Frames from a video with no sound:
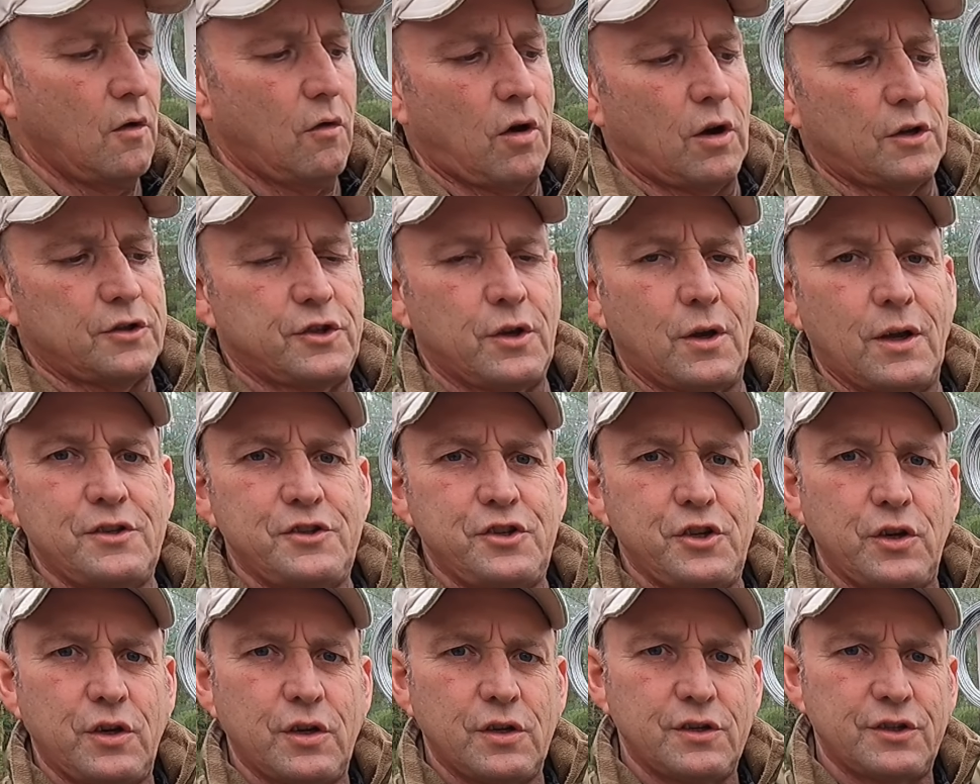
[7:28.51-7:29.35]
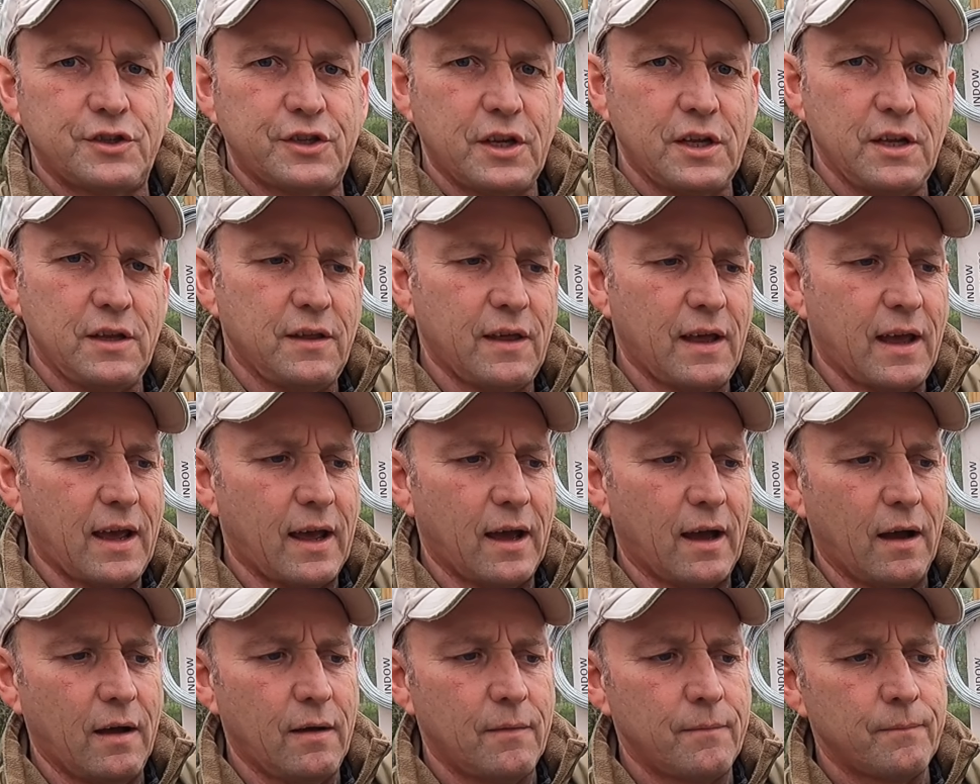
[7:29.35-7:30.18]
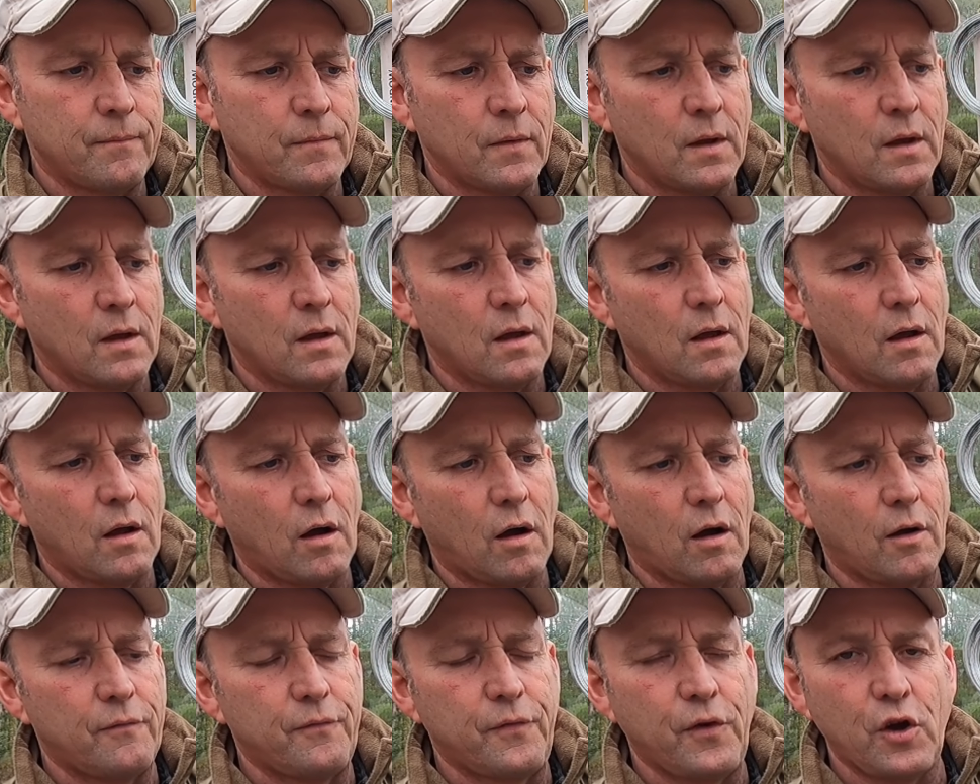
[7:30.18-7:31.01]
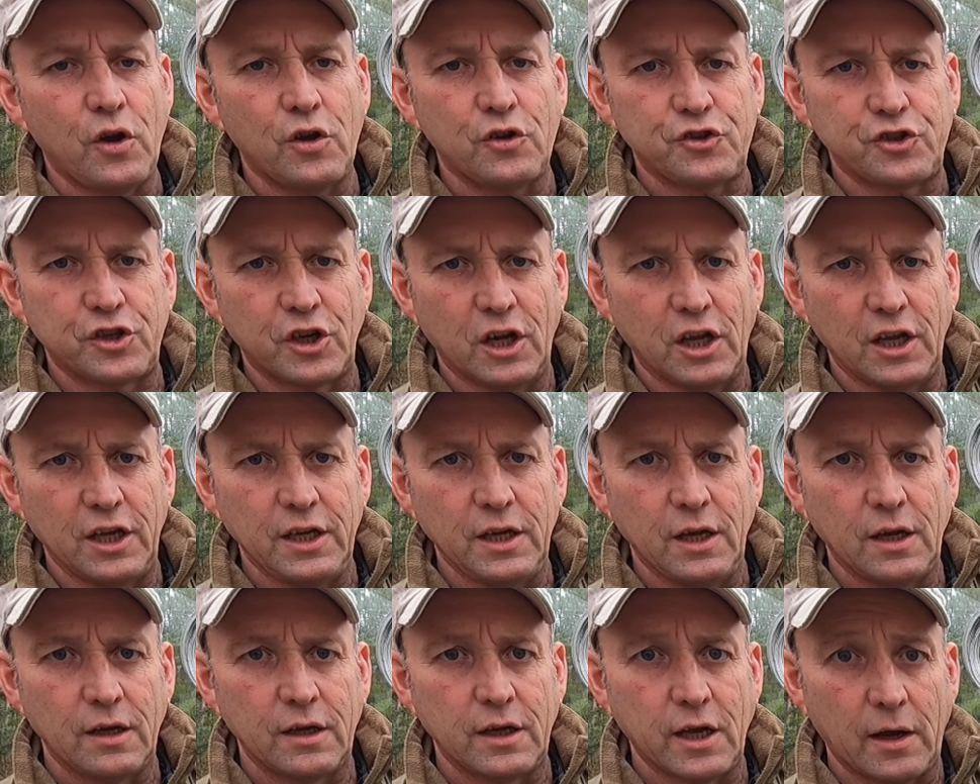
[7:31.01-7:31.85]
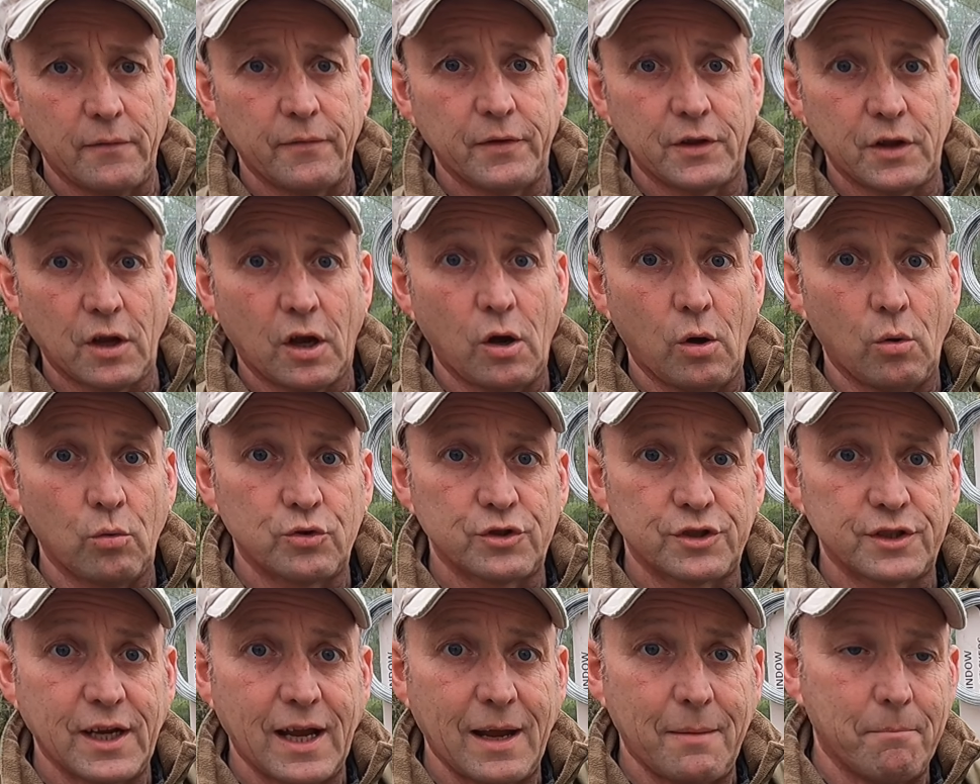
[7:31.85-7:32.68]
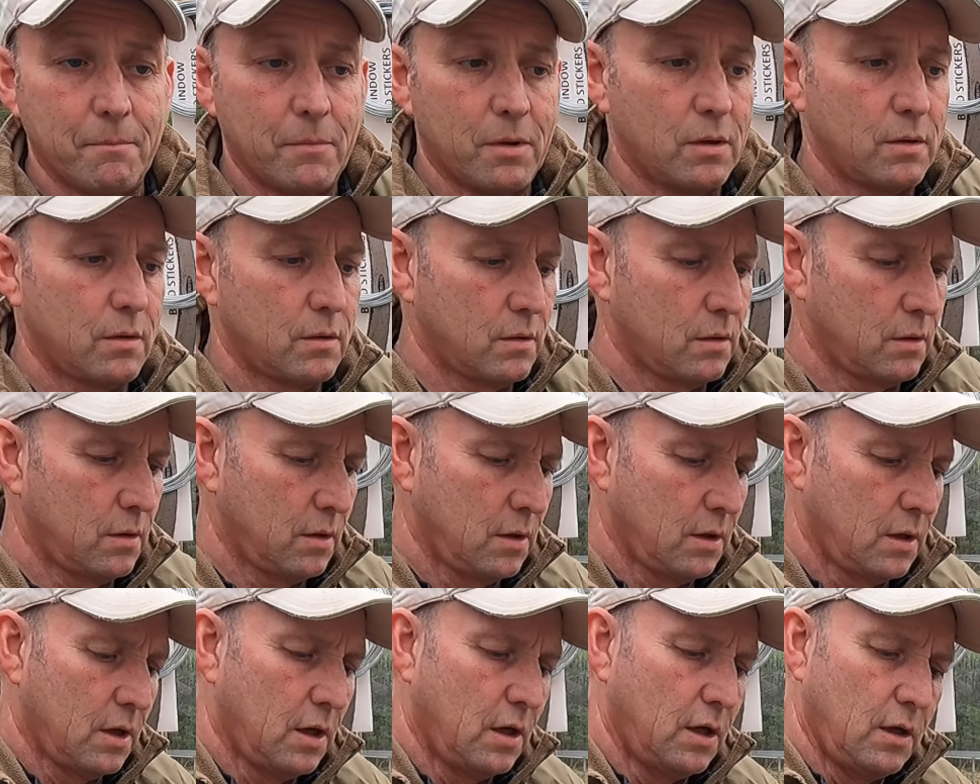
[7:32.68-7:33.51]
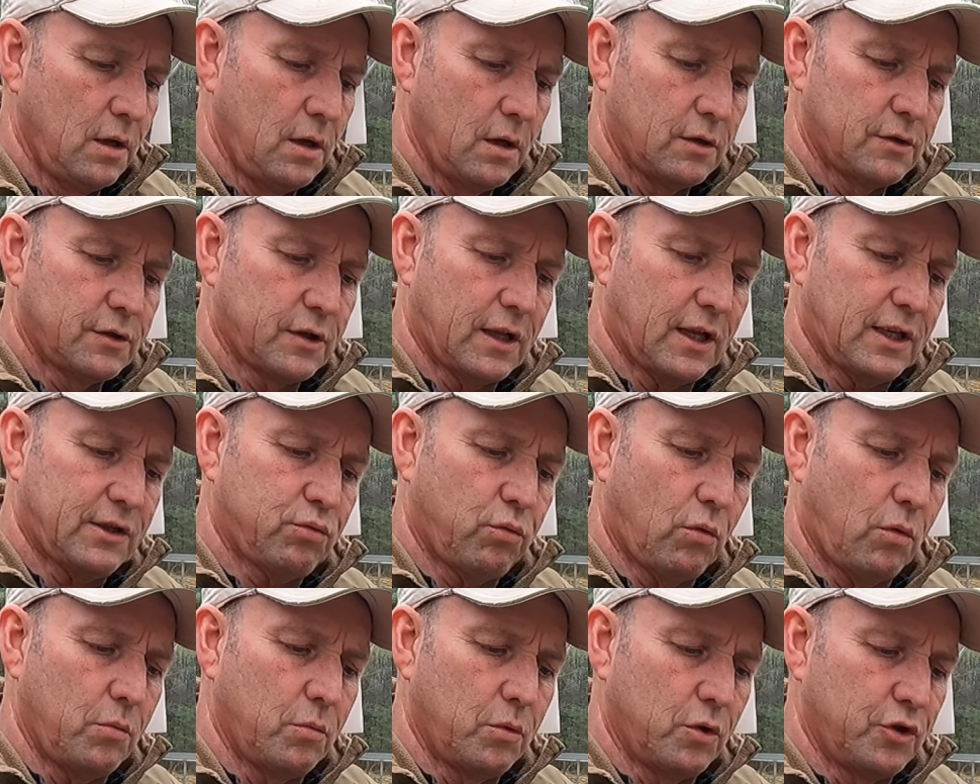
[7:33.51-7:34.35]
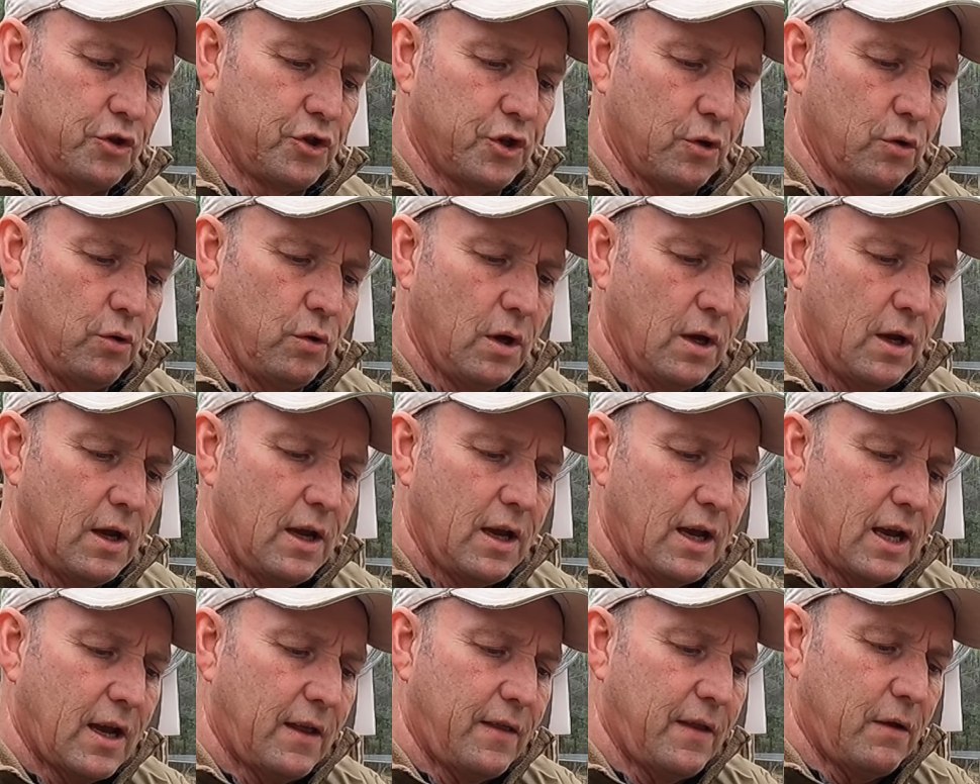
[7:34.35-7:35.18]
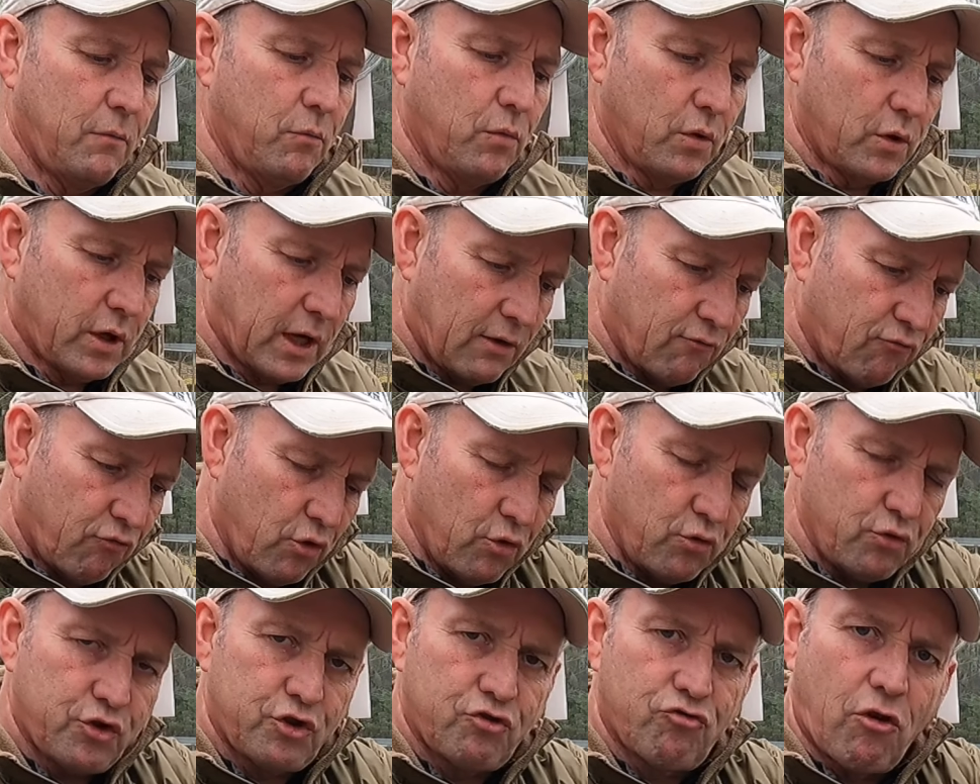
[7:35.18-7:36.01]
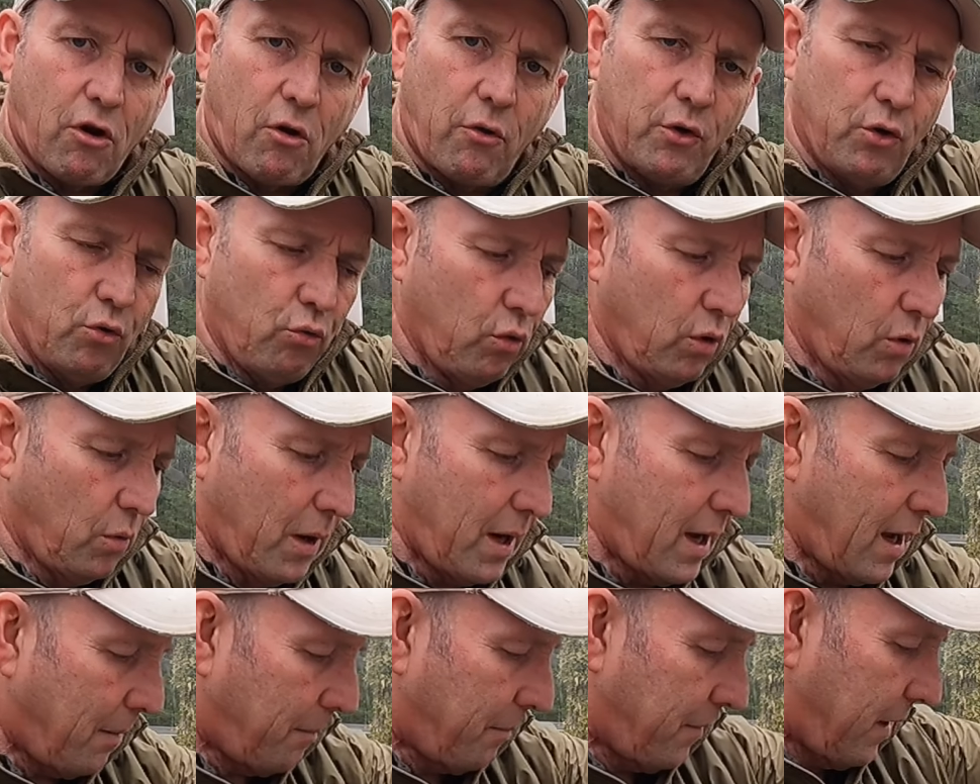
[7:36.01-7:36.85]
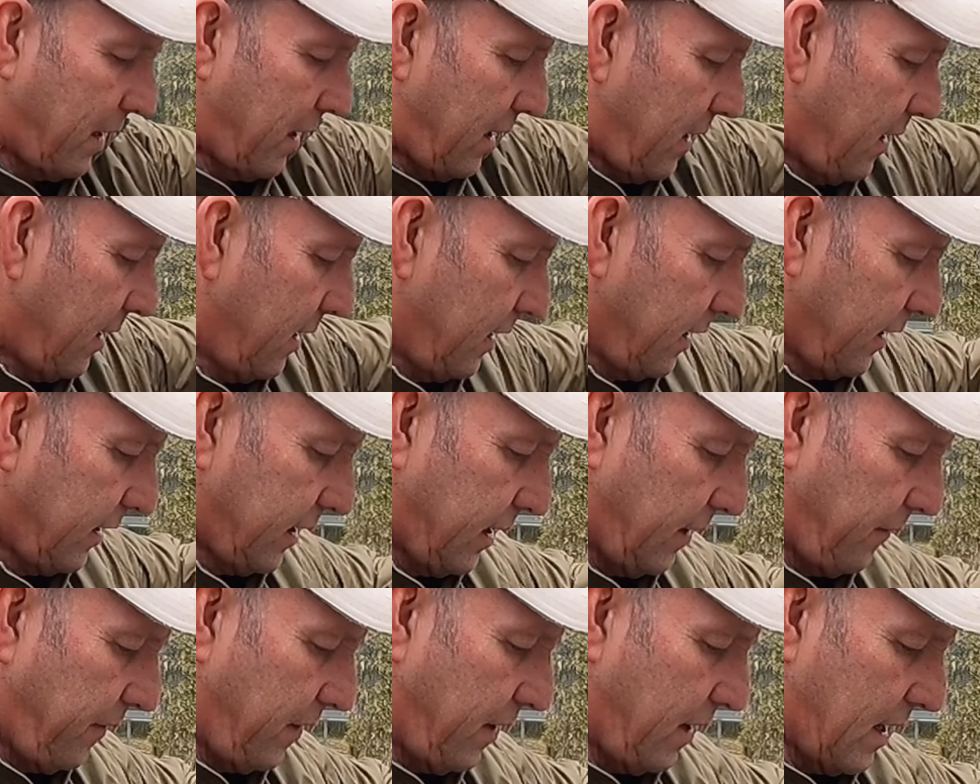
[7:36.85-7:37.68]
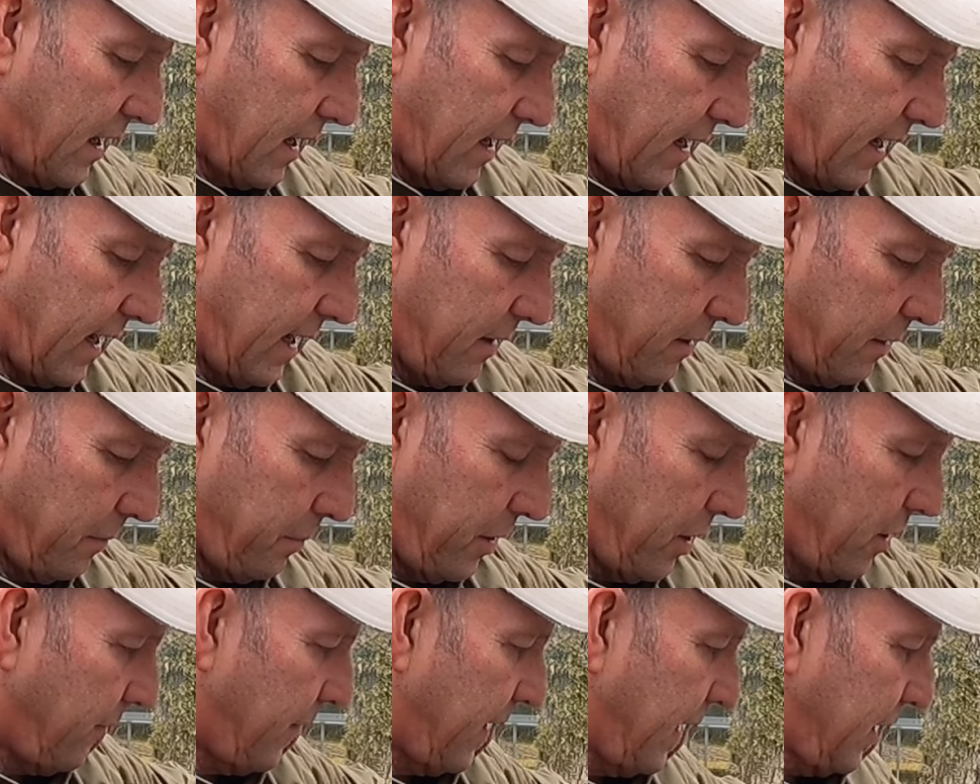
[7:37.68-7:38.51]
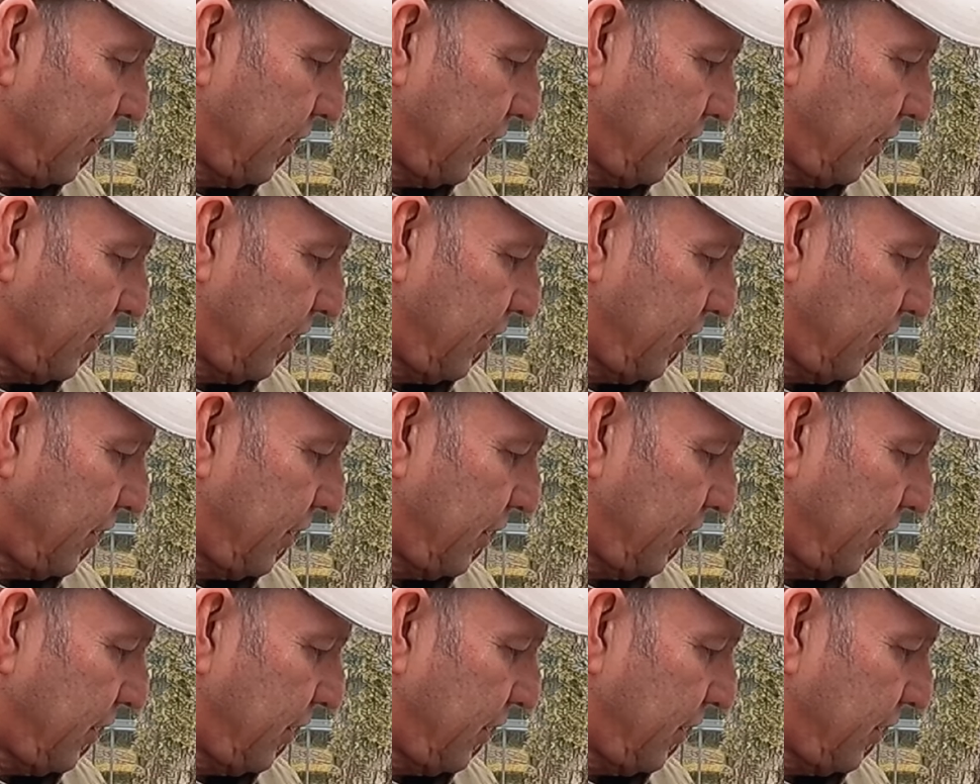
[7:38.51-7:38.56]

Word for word: Right, so as you can see there, I've virtually covered the whole stem. So that's what we want to do. And then we'll get roots growing all the way up there, giving that a bit of